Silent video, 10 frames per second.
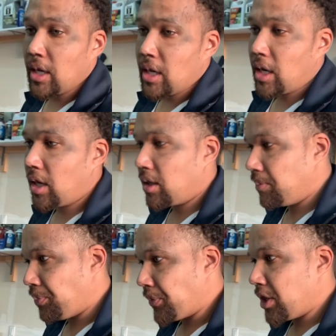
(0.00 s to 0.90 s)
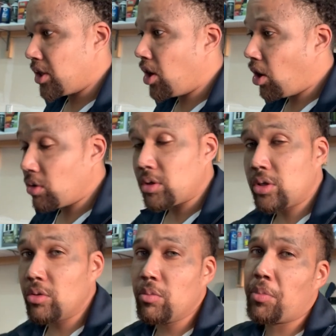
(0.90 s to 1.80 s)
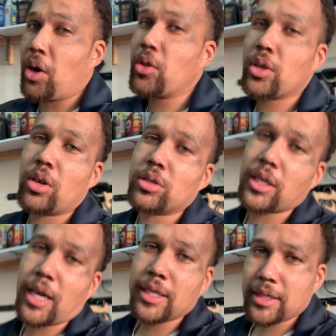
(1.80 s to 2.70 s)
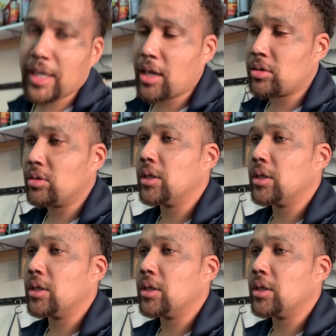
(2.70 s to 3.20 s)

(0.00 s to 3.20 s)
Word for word: Um, go to both of those guys' channels,